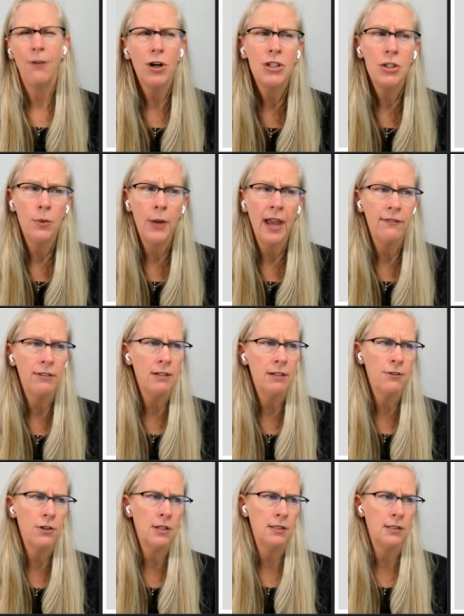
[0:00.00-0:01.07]
it's far too heavy
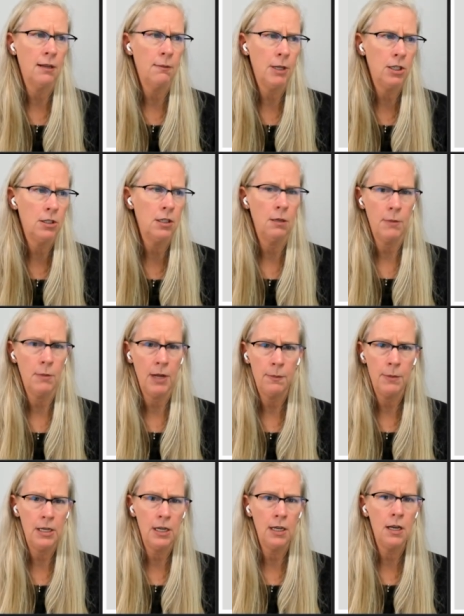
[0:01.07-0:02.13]
for this image, in my
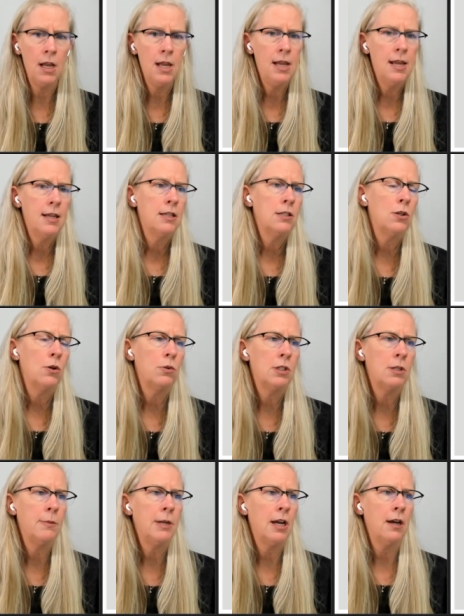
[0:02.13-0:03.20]
opinion. So
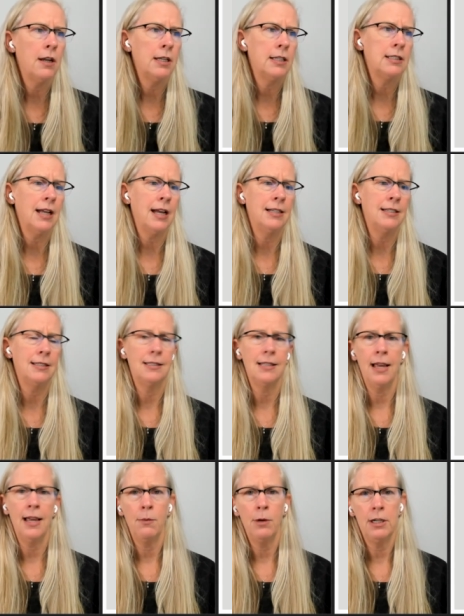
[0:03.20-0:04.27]
to be honest, I just,
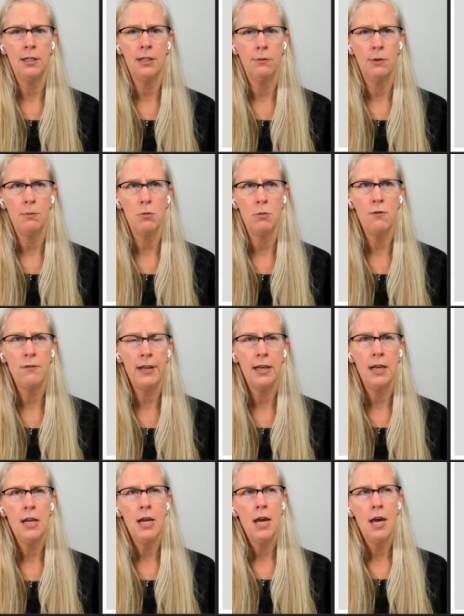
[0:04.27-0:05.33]
I wanted to remove it.